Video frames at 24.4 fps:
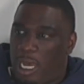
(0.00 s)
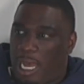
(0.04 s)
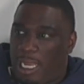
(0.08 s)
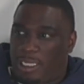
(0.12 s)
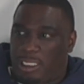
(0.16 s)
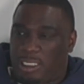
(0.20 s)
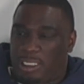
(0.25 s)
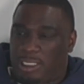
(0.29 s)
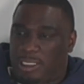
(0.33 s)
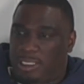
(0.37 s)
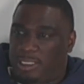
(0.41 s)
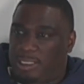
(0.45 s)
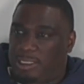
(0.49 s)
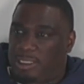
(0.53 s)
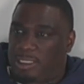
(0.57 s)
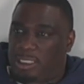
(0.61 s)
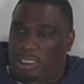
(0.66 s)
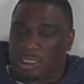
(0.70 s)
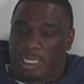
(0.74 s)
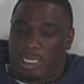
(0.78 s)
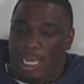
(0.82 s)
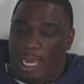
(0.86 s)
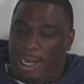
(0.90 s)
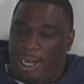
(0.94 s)
I just
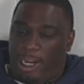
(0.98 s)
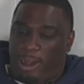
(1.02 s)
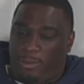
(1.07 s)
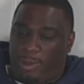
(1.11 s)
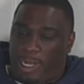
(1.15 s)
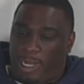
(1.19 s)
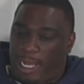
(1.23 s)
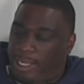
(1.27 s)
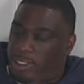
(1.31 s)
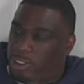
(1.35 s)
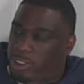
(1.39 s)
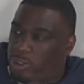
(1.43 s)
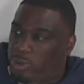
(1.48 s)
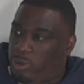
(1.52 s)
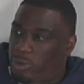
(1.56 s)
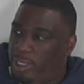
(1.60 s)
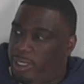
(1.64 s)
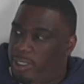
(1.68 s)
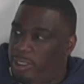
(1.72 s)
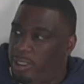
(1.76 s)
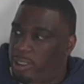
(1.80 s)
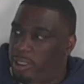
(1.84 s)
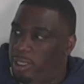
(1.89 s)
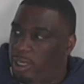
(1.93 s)
got up, got to
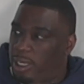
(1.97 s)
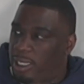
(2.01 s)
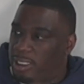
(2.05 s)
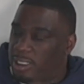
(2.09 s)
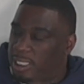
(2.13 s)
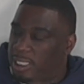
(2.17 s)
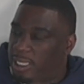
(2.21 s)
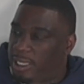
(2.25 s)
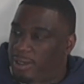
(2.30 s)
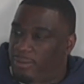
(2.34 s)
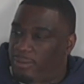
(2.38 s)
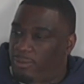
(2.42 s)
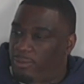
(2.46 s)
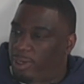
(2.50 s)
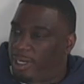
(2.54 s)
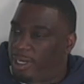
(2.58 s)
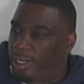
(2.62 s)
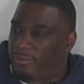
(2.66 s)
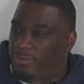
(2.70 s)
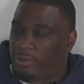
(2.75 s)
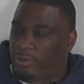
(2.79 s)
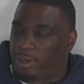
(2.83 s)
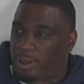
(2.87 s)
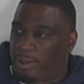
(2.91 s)
it. You know, I said,
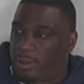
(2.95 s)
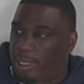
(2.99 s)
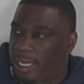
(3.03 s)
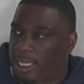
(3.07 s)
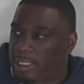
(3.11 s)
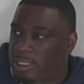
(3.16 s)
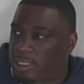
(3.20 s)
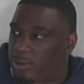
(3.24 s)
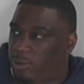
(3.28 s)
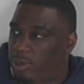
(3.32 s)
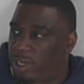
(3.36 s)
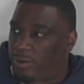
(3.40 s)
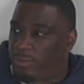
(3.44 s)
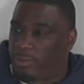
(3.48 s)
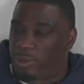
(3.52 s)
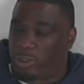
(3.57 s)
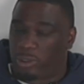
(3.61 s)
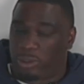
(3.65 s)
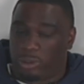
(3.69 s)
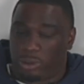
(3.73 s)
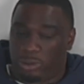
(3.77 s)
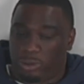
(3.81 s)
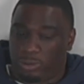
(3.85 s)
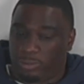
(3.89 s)
whatever I'm gonna
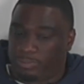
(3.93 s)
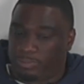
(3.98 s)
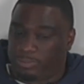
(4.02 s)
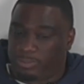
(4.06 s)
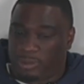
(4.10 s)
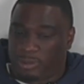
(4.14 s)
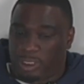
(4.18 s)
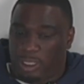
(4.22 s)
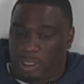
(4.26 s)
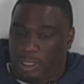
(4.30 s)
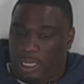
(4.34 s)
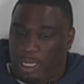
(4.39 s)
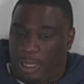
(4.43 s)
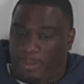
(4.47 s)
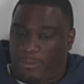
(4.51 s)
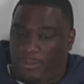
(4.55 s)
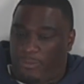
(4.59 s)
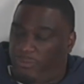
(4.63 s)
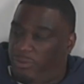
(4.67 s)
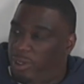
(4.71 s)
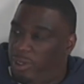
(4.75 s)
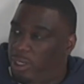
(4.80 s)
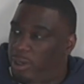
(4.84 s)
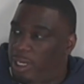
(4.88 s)
do, I'm gonna
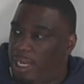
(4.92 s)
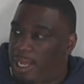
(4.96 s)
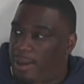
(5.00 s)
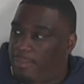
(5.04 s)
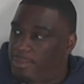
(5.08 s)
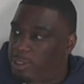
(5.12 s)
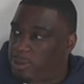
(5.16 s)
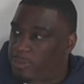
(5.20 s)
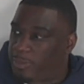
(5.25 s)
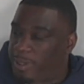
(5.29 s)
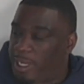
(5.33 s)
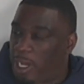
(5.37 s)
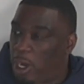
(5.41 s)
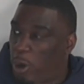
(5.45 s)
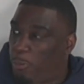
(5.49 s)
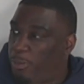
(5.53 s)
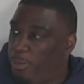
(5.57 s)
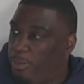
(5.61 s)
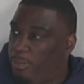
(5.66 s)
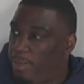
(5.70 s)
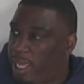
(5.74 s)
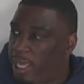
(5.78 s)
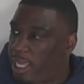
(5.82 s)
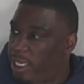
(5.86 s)
figure it out. I'm just be
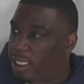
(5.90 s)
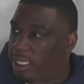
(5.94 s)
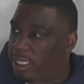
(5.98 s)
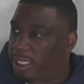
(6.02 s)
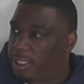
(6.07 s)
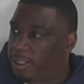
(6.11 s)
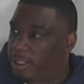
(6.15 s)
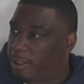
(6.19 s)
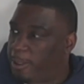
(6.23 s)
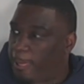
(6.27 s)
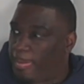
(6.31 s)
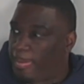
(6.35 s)
open-minded.